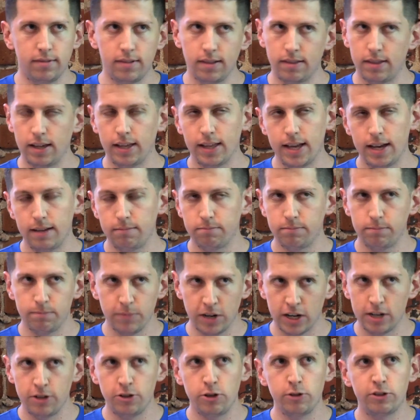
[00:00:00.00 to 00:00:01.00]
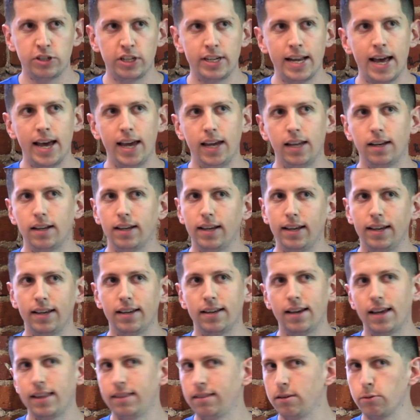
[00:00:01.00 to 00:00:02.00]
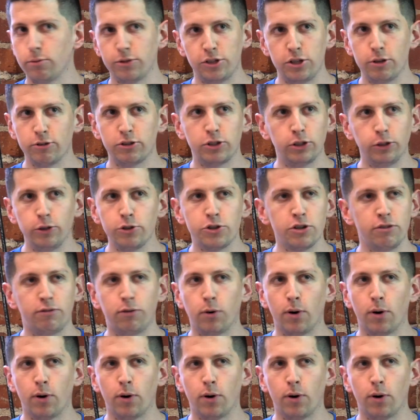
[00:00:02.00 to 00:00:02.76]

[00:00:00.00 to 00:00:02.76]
the thing I'm going to do tonight, there was no solution